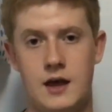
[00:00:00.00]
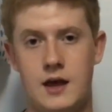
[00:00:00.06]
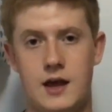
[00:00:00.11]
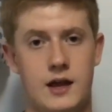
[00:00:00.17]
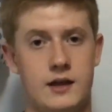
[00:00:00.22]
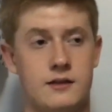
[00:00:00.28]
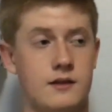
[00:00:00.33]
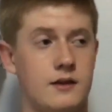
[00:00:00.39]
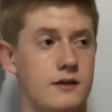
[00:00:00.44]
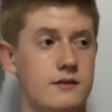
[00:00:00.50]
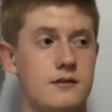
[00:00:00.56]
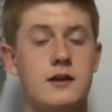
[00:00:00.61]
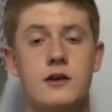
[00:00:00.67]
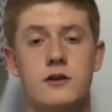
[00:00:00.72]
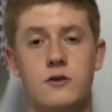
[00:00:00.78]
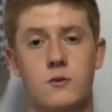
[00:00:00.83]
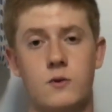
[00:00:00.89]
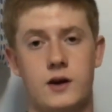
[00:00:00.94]
in the
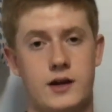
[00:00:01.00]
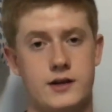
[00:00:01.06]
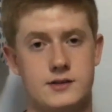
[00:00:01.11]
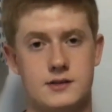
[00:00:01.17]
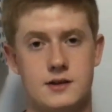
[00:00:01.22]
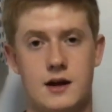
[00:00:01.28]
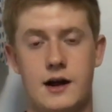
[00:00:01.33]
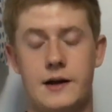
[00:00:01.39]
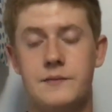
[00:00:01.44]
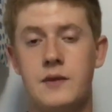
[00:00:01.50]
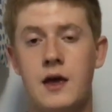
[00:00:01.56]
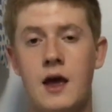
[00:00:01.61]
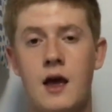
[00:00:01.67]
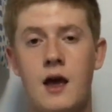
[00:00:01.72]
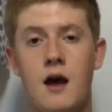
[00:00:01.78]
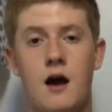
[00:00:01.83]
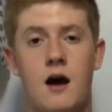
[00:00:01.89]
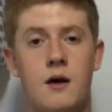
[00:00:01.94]
theater when I saw
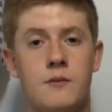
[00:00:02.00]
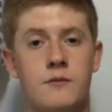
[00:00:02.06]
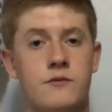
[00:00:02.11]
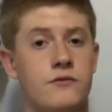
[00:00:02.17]
it.